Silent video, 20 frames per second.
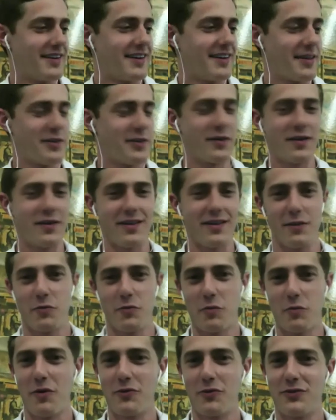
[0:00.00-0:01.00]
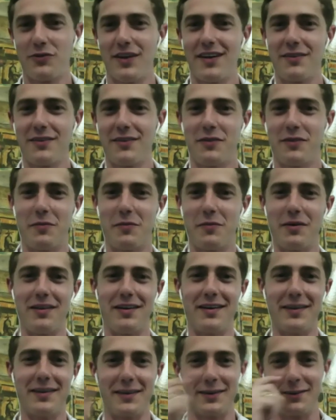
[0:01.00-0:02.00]
I think we're both satisfied by
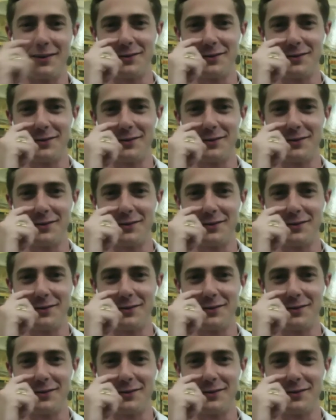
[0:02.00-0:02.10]
that. I guess.